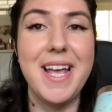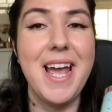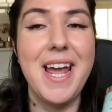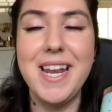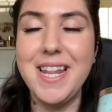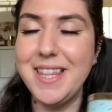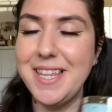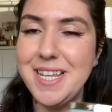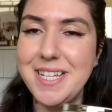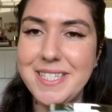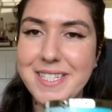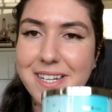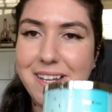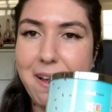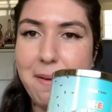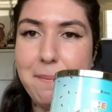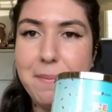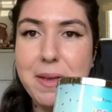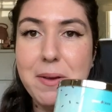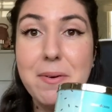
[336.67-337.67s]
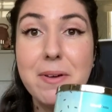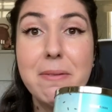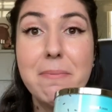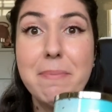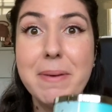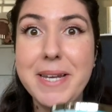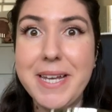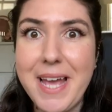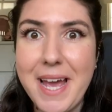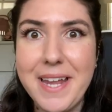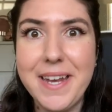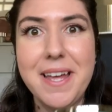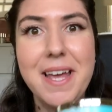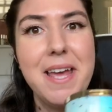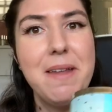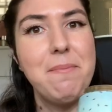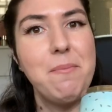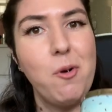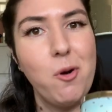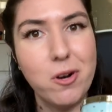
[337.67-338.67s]
anything to compete with banana
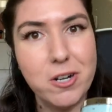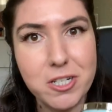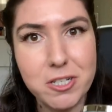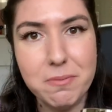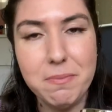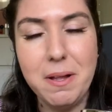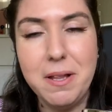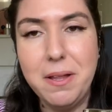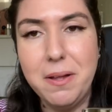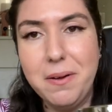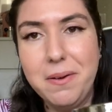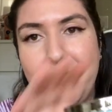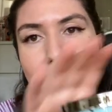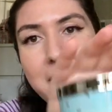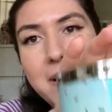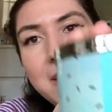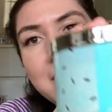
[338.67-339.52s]
and marshmallow.